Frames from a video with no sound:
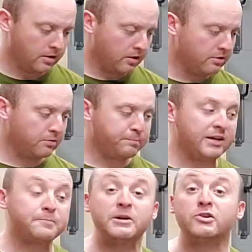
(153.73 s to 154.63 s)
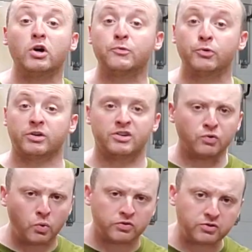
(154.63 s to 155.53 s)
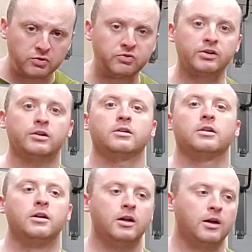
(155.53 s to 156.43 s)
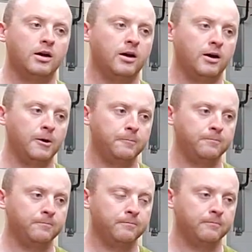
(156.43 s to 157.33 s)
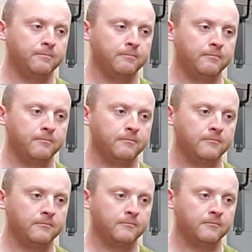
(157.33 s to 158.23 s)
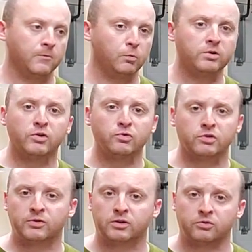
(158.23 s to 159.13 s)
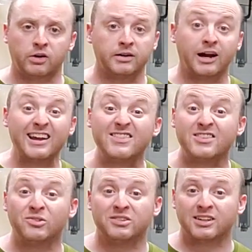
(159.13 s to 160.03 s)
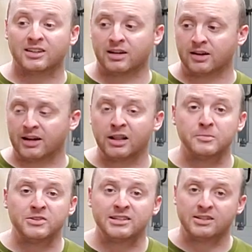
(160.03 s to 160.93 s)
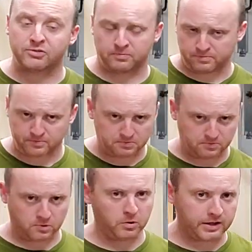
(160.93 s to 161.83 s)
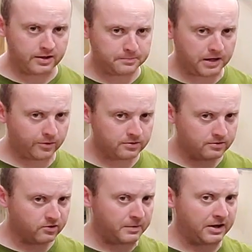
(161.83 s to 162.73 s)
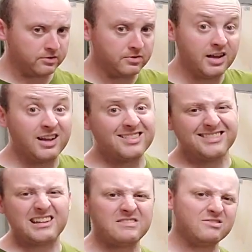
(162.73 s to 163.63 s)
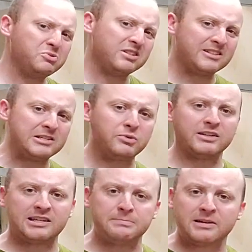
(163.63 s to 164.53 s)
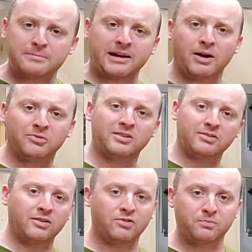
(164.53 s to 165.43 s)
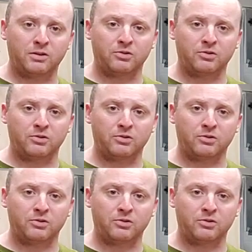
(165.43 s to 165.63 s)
this, pick your off-roader. It's always a 2-seater. We looked at all sorts of vehicles. I even looked at LMVTs. So I didn't buy one. It's massive. Not even really legal to keep at my house. It's